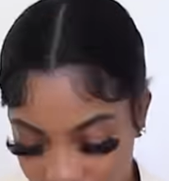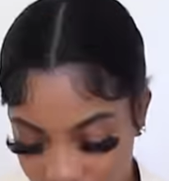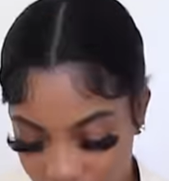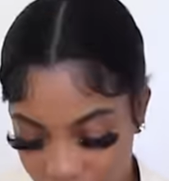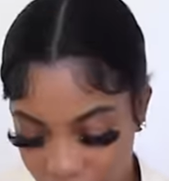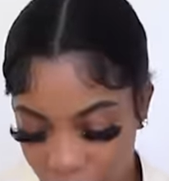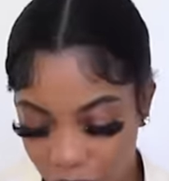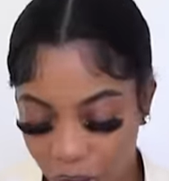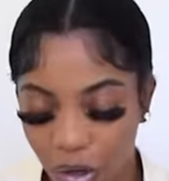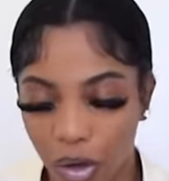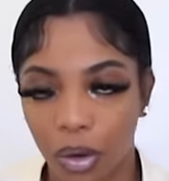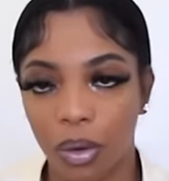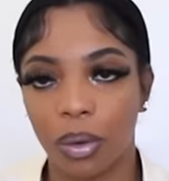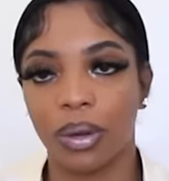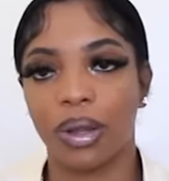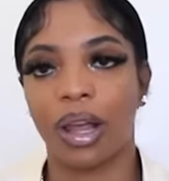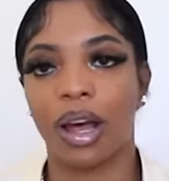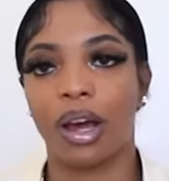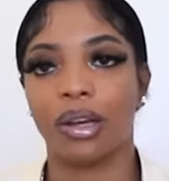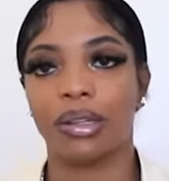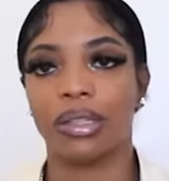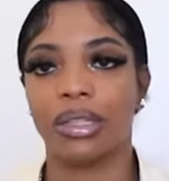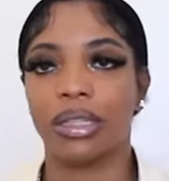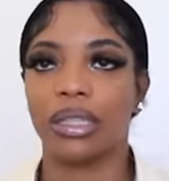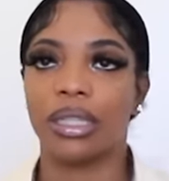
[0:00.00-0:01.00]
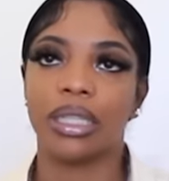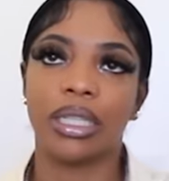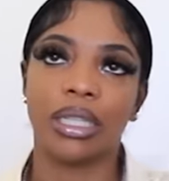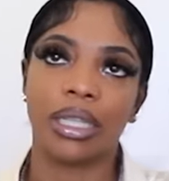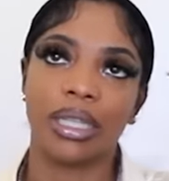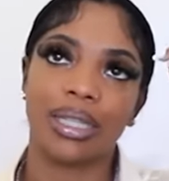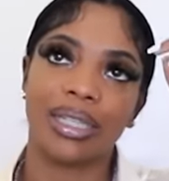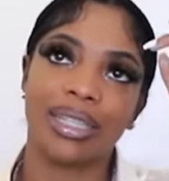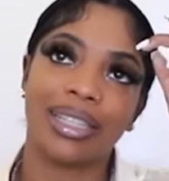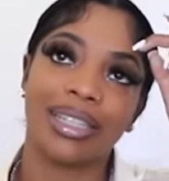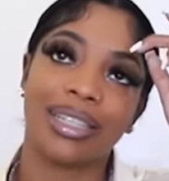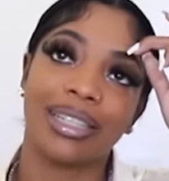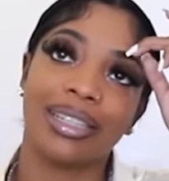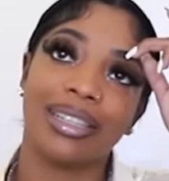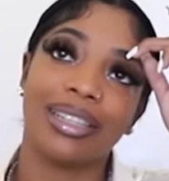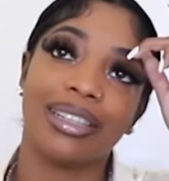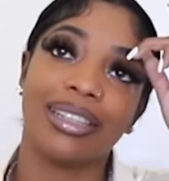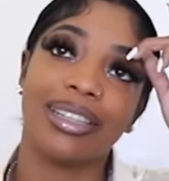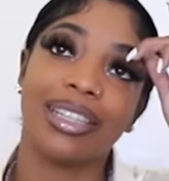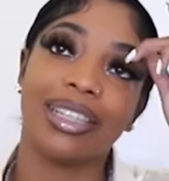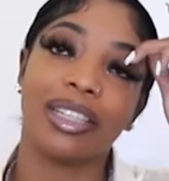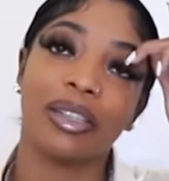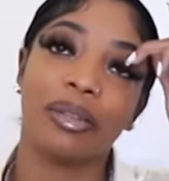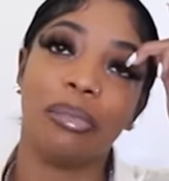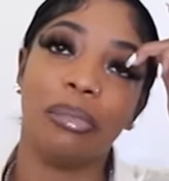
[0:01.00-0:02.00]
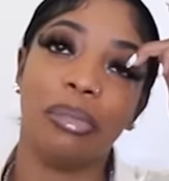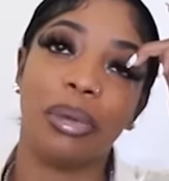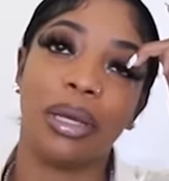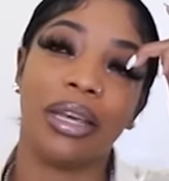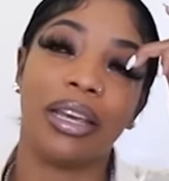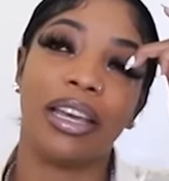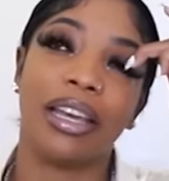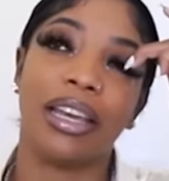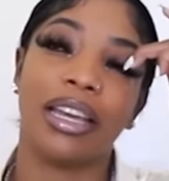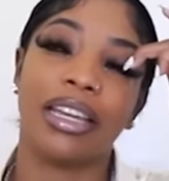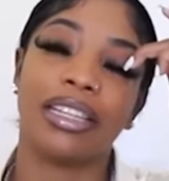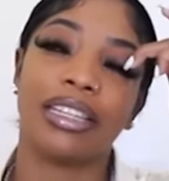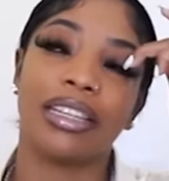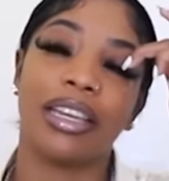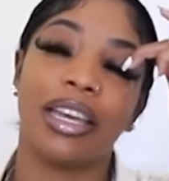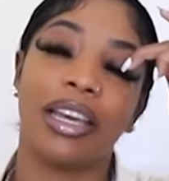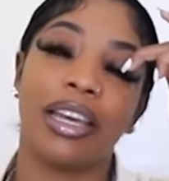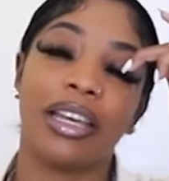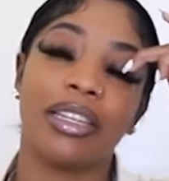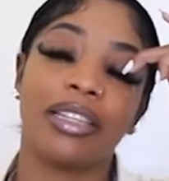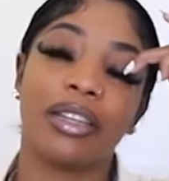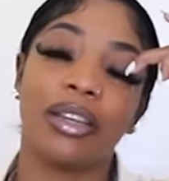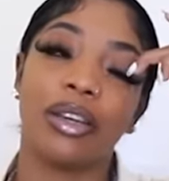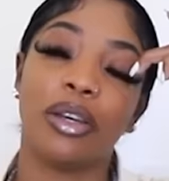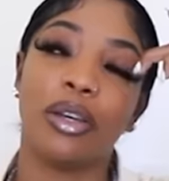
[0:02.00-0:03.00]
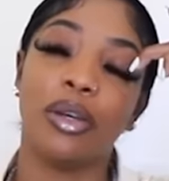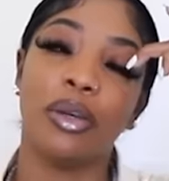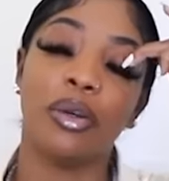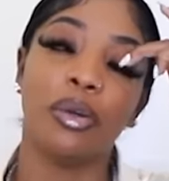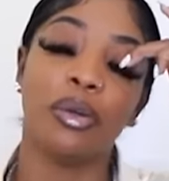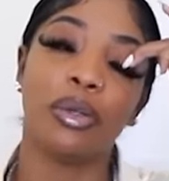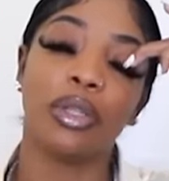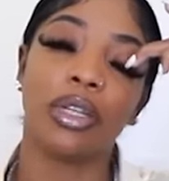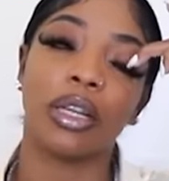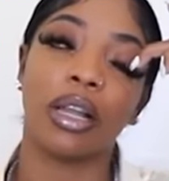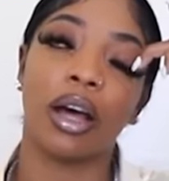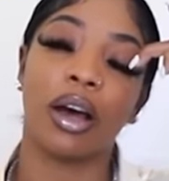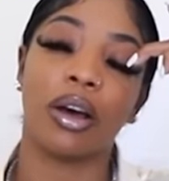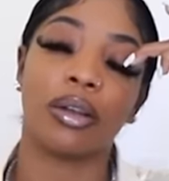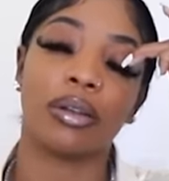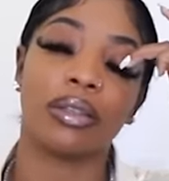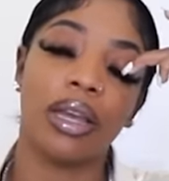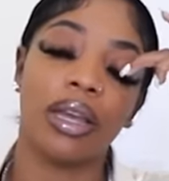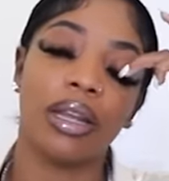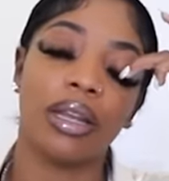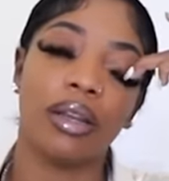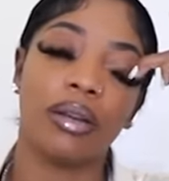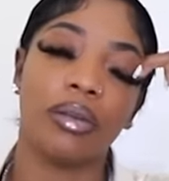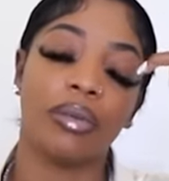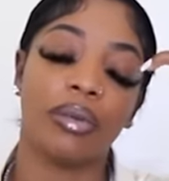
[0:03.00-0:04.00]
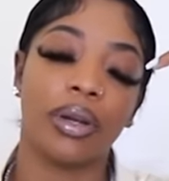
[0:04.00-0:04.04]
This whole loss is just, it's just big. It's, it's a huge loss and it